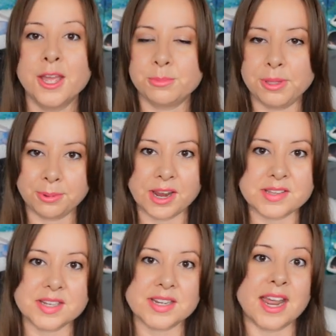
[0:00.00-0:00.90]
Be
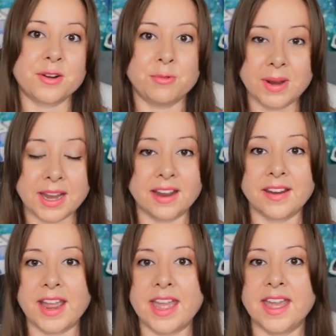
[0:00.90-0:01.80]
present and
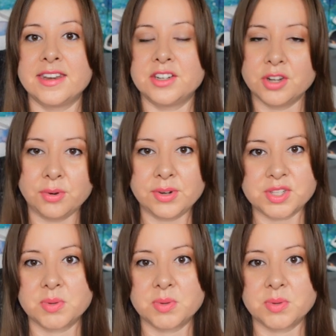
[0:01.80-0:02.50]
aware, and notice